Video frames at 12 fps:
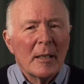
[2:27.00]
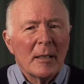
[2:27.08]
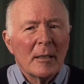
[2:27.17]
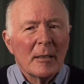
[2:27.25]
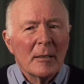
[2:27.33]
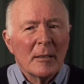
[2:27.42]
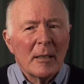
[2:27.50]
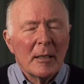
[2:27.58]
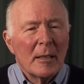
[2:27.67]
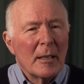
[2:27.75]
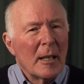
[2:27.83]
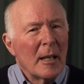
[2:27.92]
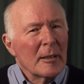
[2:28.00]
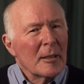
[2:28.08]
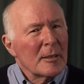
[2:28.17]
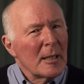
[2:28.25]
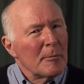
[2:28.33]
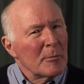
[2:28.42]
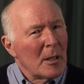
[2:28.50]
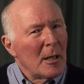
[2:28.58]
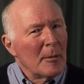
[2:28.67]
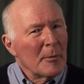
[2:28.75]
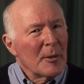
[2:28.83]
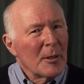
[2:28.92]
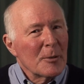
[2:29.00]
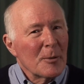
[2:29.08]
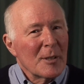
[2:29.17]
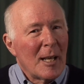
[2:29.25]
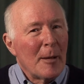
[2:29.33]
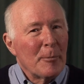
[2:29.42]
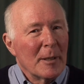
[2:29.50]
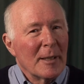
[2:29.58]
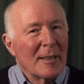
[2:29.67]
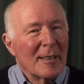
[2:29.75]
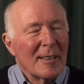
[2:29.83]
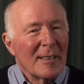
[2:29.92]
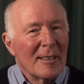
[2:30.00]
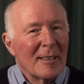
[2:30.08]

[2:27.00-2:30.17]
At the same time that this was happening,